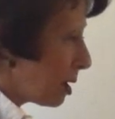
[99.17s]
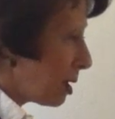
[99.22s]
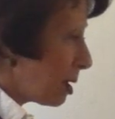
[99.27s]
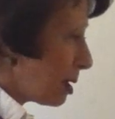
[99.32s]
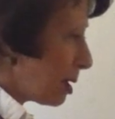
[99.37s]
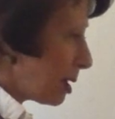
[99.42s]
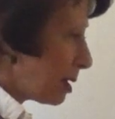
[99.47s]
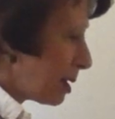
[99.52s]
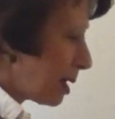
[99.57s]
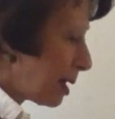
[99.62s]

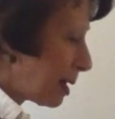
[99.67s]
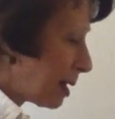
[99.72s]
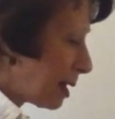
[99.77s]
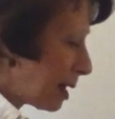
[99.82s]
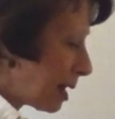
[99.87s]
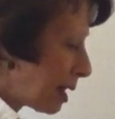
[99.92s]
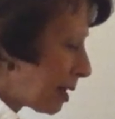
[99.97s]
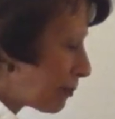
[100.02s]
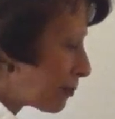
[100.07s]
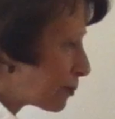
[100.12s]
Again,
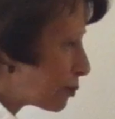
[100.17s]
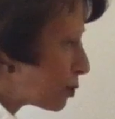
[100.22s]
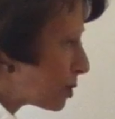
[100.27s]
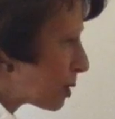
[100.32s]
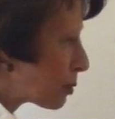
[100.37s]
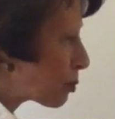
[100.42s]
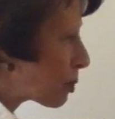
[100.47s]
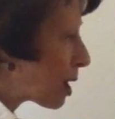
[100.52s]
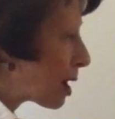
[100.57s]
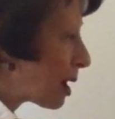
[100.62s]
left to
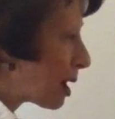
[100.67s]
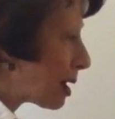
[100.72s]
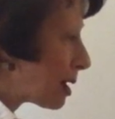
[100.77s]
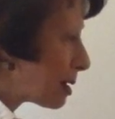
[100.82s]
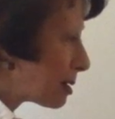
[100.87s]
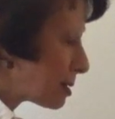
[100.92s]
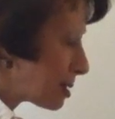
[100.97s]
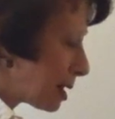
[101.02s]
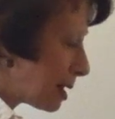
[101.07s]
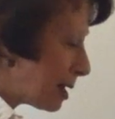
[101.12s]
the
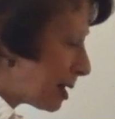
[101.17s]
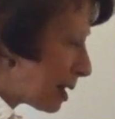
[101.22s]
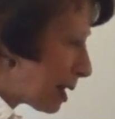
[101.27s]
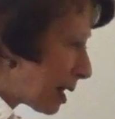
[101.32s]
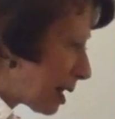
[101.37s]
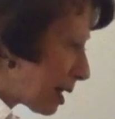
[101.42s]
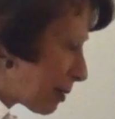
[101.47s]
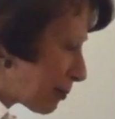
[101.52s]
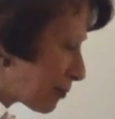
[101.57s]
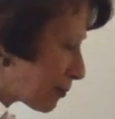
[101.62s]
right,
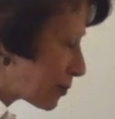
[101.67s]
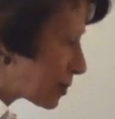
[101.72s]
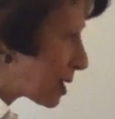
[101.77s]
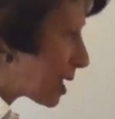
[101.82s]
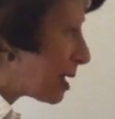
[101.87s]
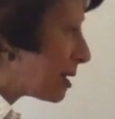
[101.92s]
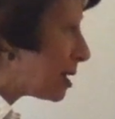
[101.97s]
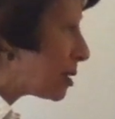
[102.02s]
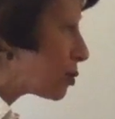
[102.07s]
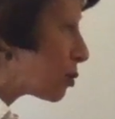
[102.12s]
left,
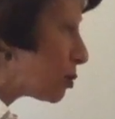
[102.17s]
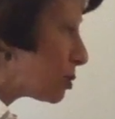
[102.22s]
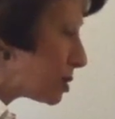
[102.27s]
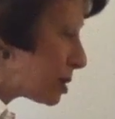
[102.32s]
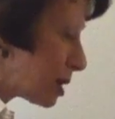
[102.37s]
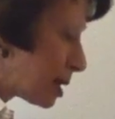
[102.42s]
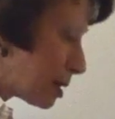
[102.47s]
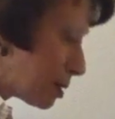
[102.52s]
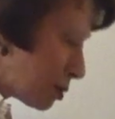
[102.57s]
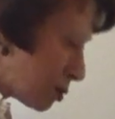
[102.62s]
and it
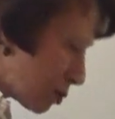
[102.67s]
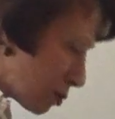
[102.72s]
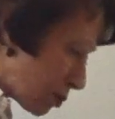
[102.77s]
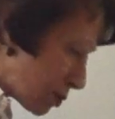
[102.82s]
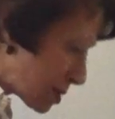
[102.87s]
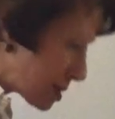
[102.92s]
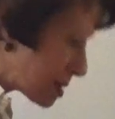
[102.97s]
continues